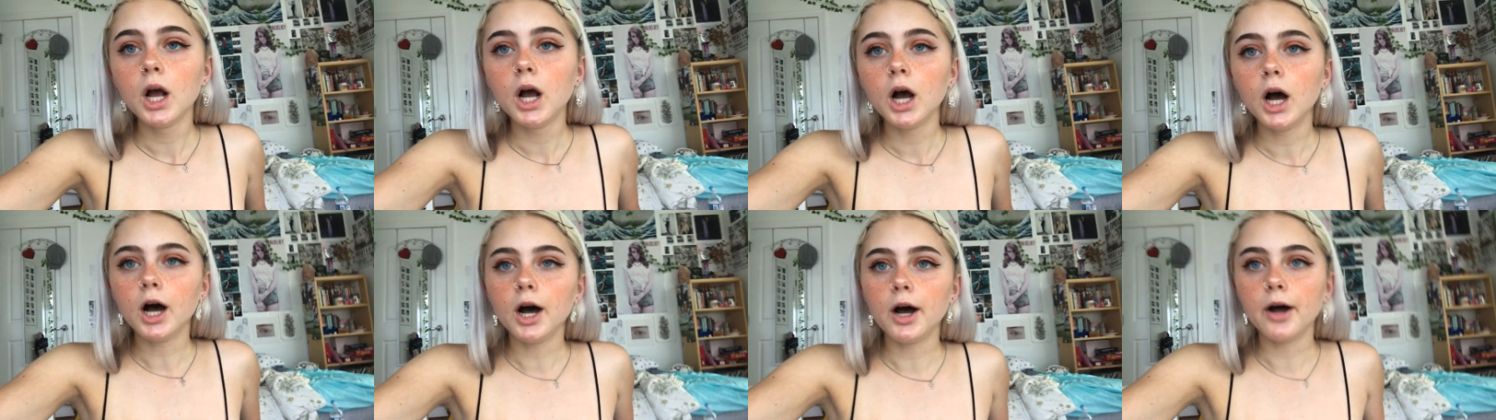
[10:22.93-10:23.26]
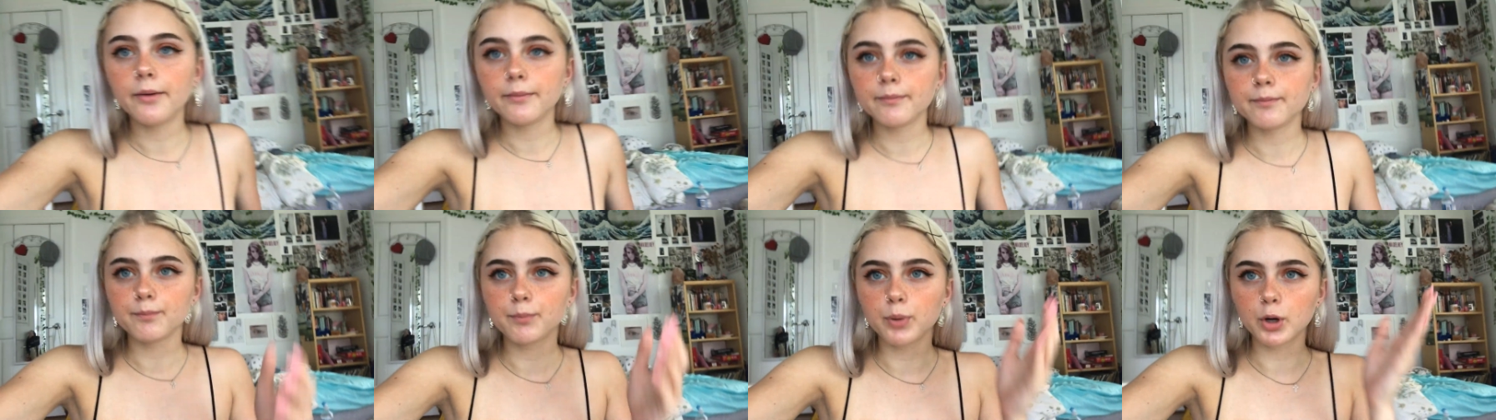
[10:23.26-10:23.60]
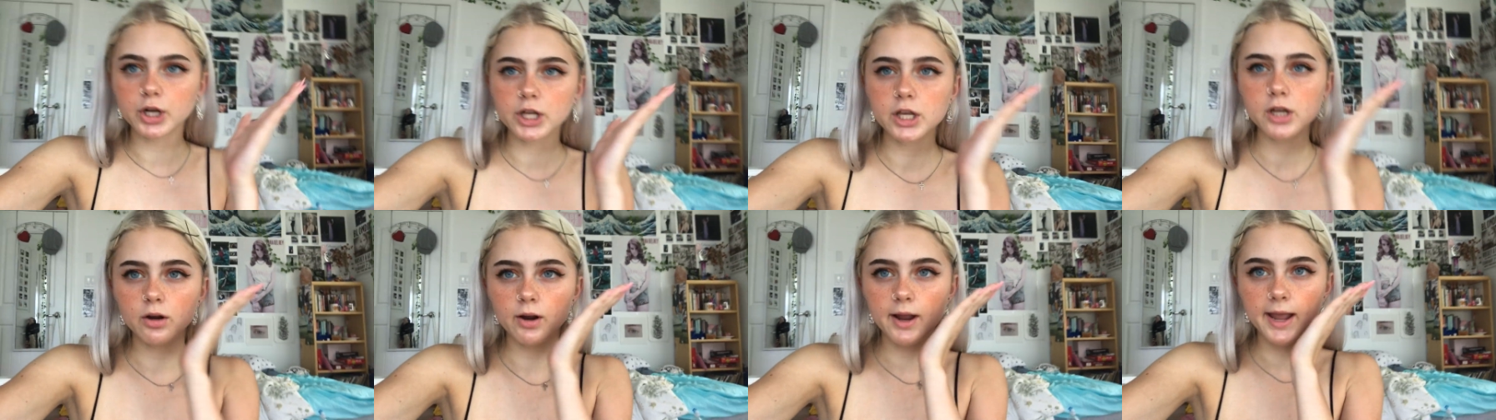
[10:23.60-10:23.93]

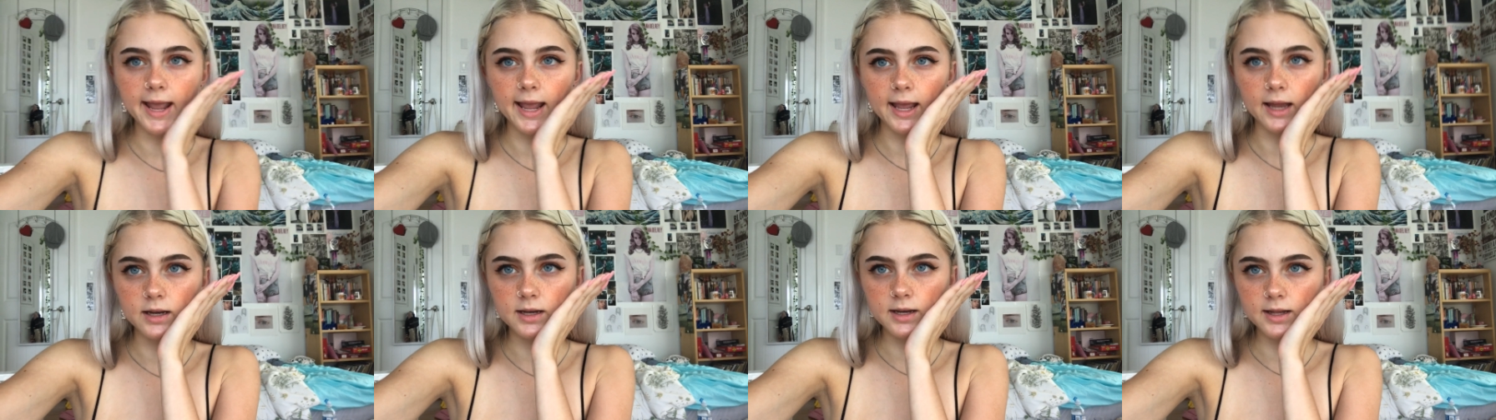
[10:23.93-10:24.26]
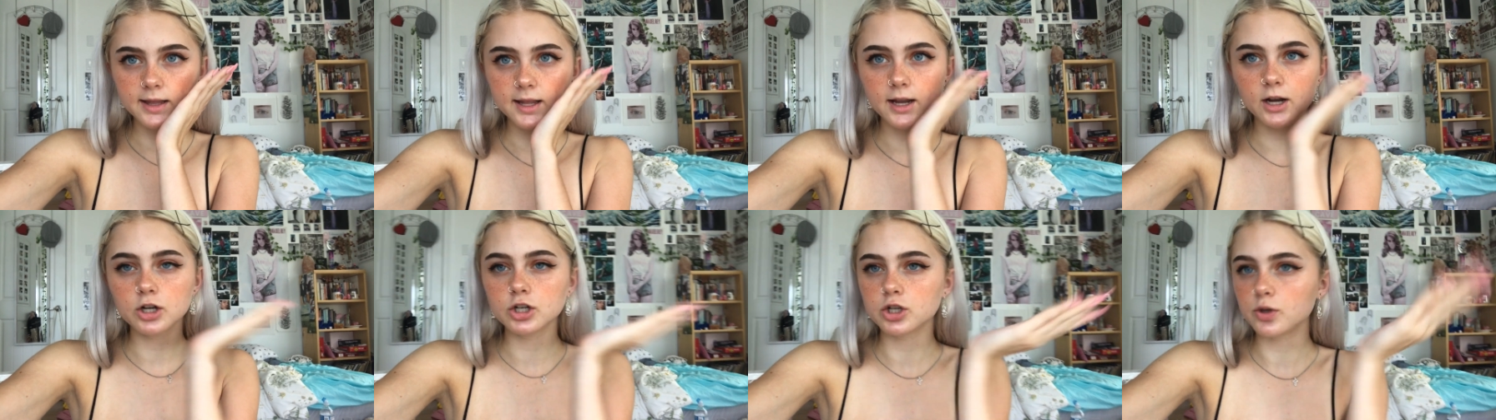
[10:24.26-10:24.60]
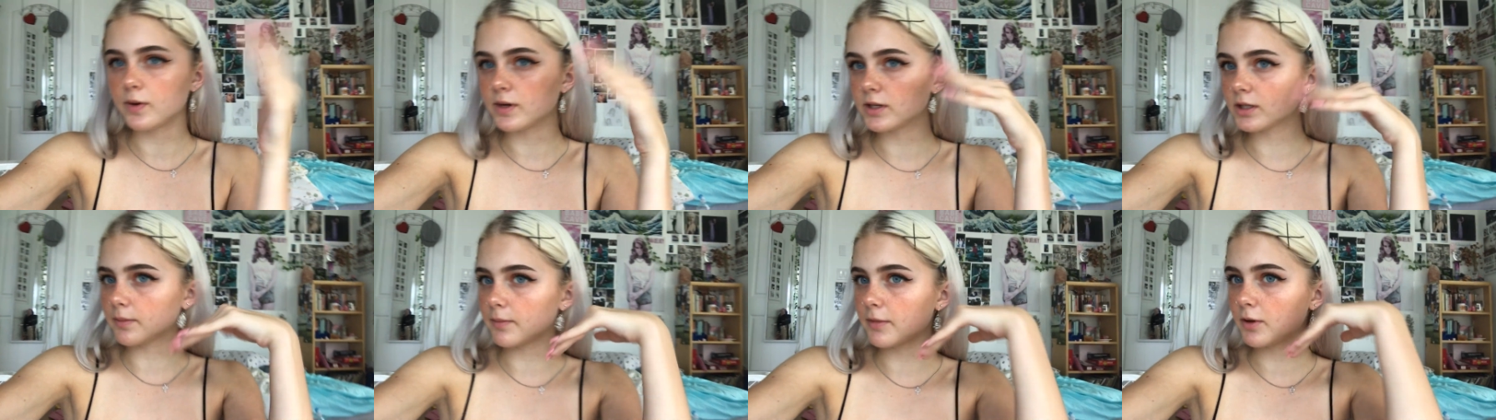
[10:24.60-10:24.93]
putting your hand in there,
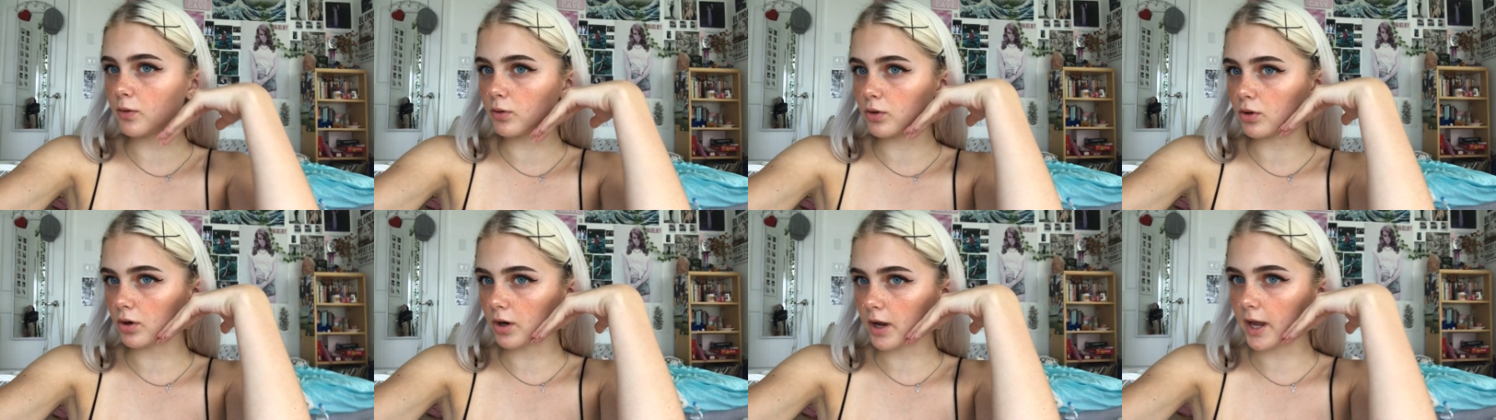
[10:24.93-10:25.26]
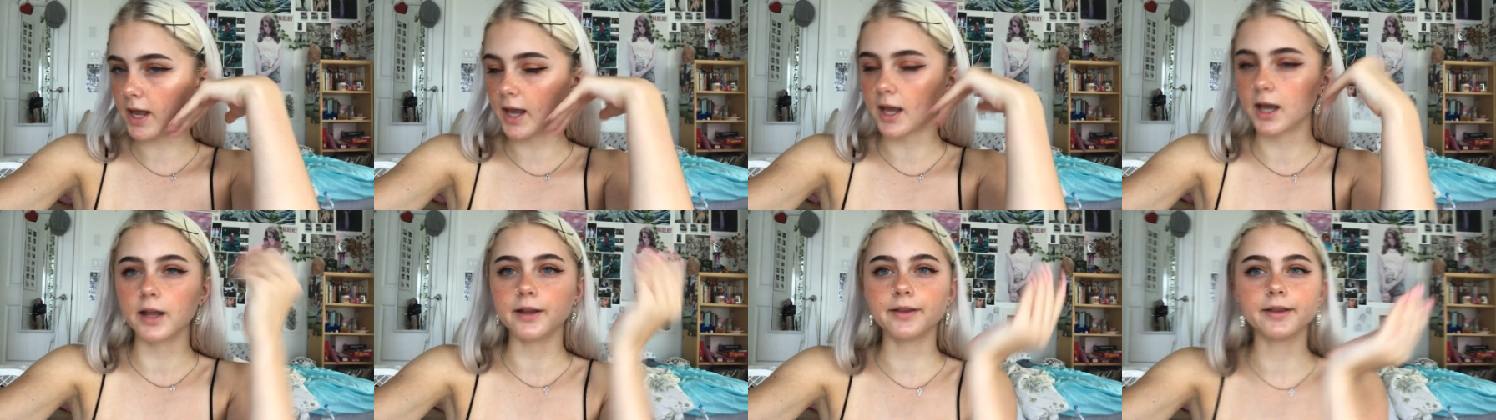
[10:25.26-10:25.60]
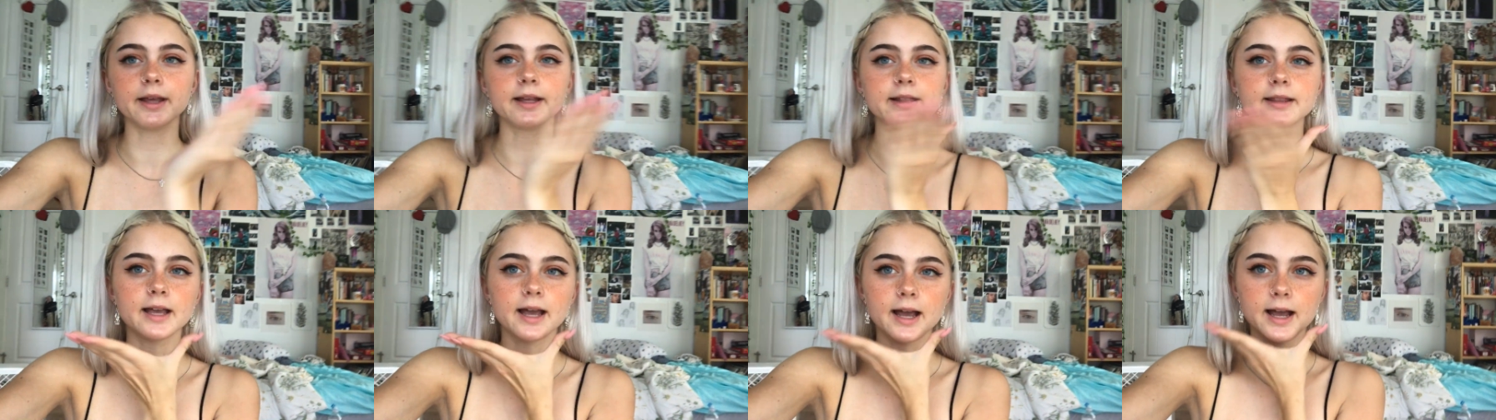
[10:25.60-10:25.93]
doing something with your hand,
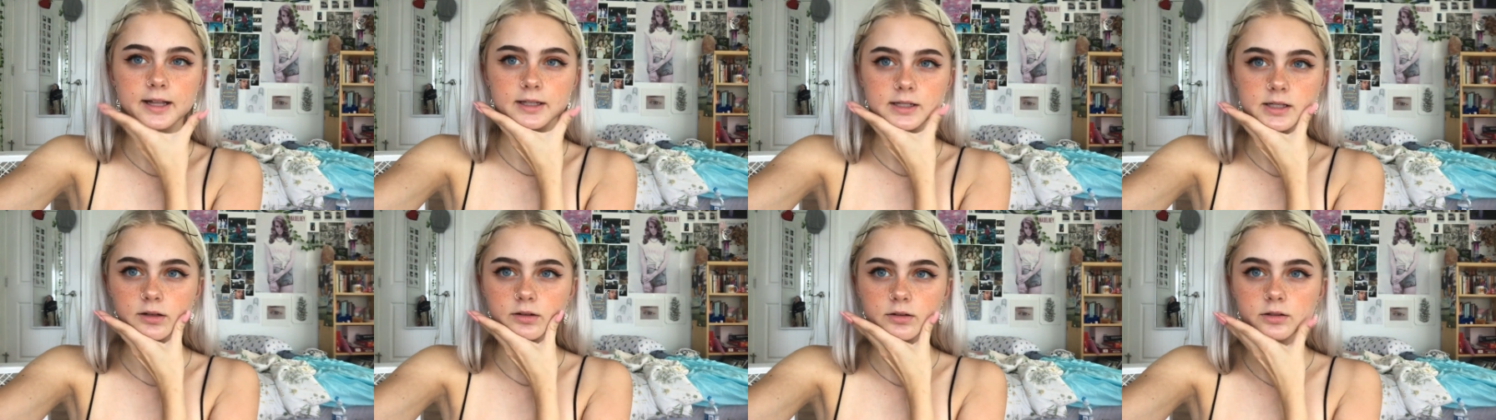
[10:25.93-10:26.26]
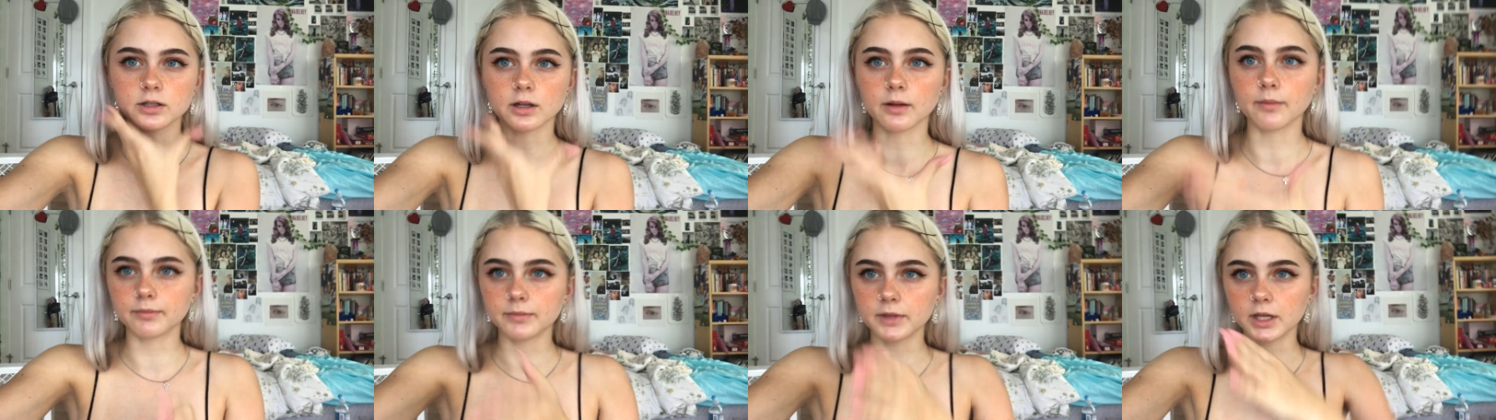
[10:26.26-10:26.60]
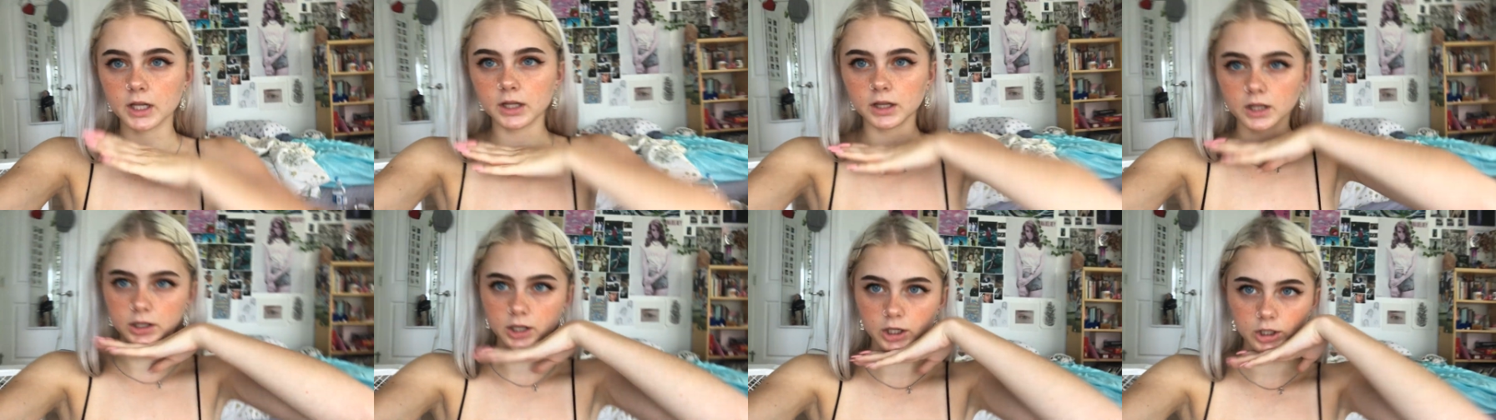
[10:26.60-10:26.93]
like that adds a little
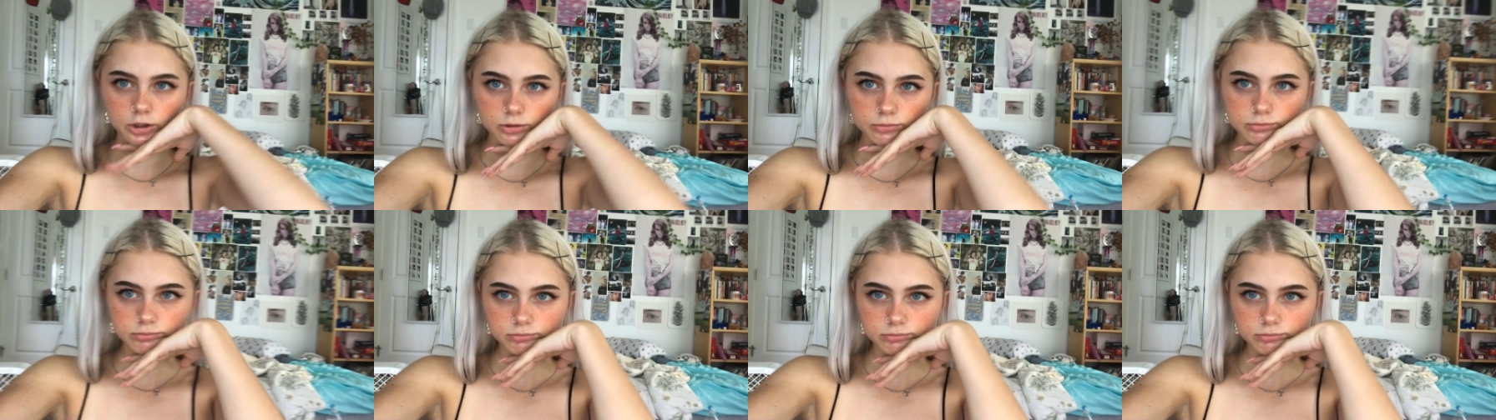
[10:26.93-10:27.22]
something, like